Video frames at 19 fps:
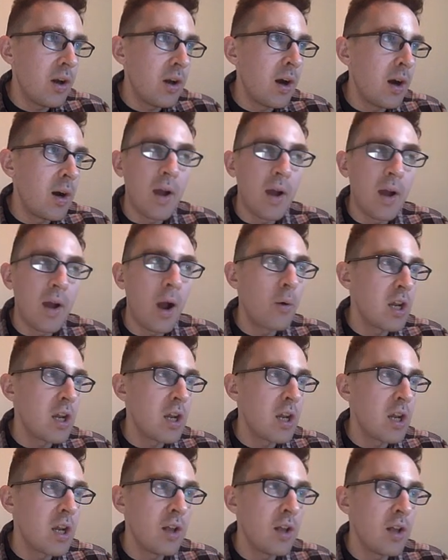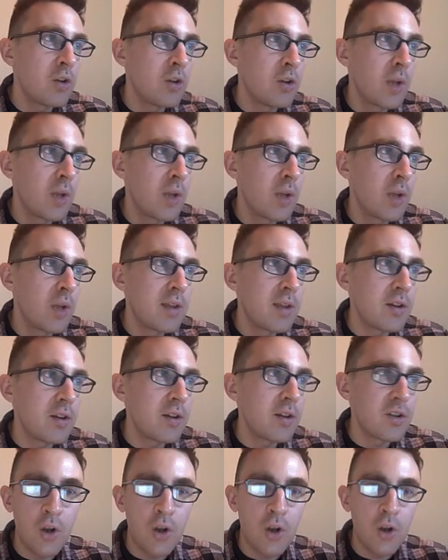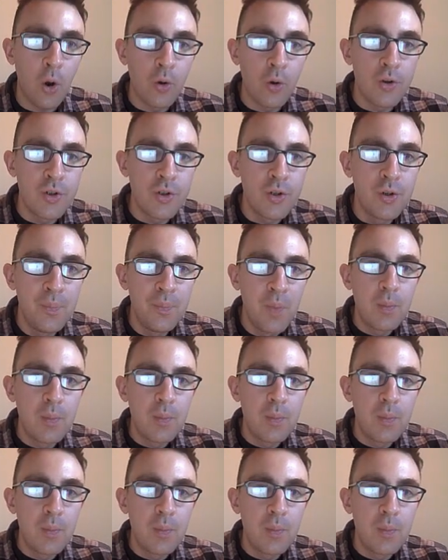I would just say like don't let that discourage you